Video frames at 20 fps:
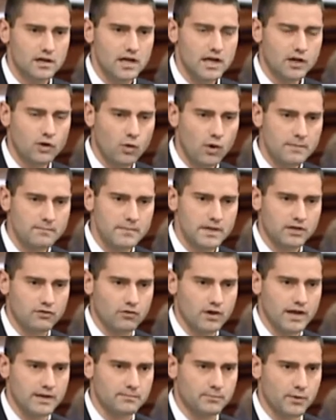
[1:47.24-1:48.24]
equipment
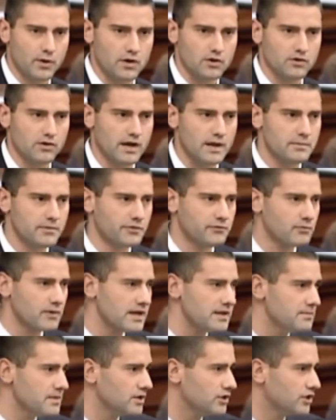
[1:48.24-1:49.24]
grant program,
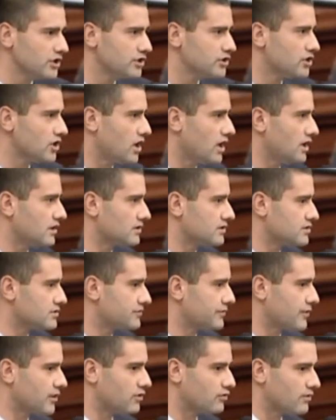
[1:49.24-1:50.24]
$3 million
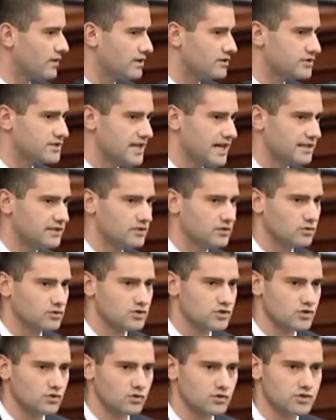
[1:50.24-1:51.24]
for career and technical
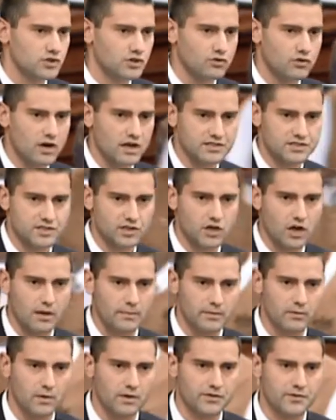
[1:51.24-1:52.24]
schools across the
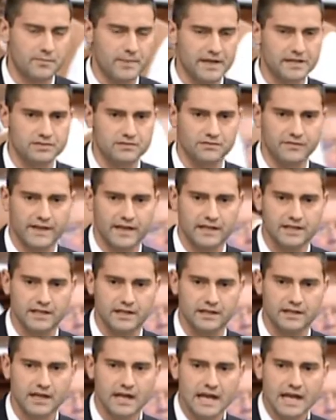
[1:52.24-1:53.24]
Commonwealth of
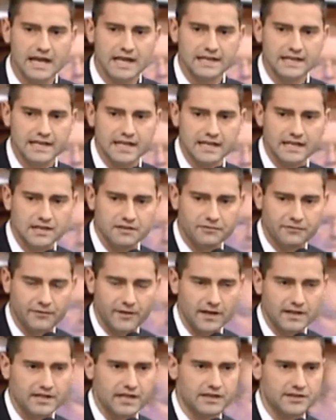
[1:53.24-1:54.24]
Pennsylvania. Needed
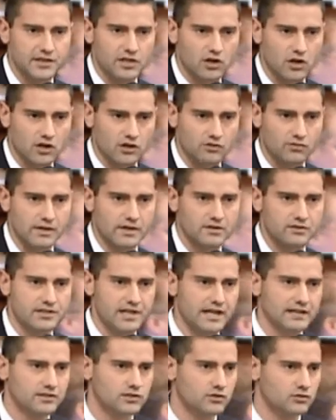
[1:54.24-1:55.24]
funding that our career and
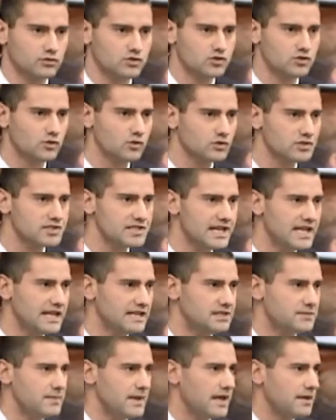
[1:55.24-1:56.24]
technical schools
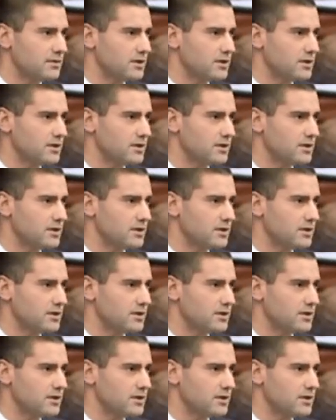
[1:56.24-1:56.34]
need to be